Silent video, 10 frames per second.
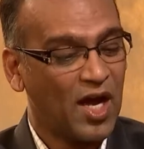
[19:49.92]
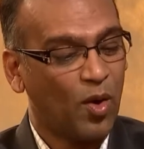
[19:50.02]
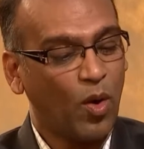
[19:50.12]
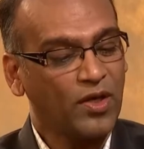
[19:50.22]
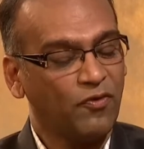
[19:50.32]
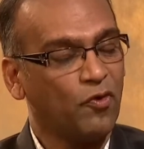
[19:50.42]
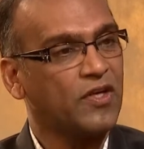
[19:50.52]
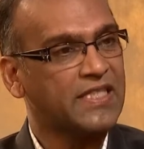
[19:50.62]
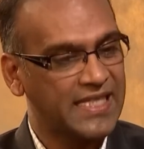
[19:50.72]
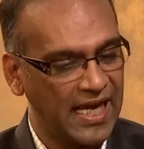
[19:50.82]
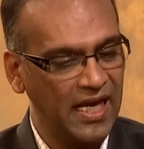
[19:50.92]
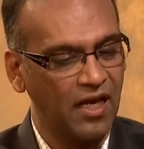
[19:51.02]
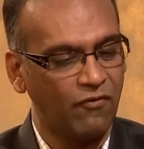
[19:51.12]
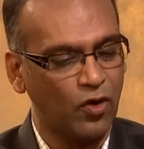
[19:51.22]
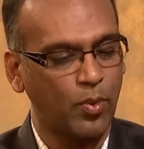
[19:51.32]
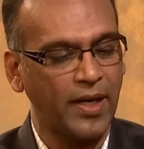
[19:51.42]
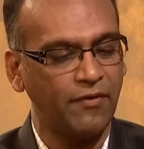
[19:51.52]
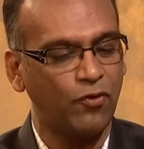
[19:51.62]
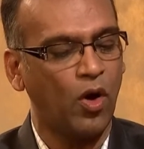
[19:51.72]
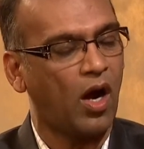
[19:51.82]
What if you were single for
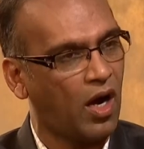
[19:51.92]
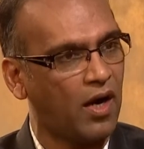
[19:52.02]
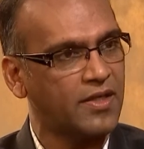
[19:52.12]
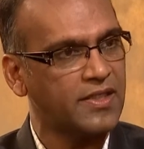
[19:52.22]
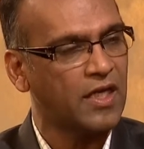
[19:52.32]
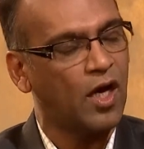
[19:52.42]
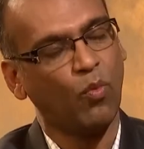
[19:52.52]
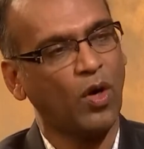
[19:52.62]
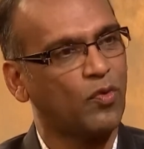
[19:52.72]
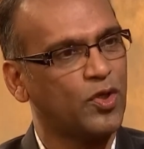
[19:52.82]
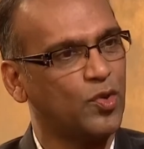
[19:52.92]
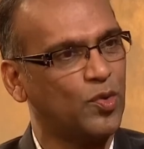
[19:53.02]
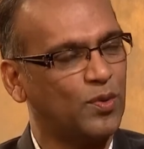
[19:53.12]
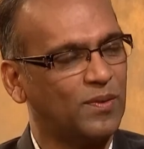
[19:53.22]
24 hours? Mm. What would you do?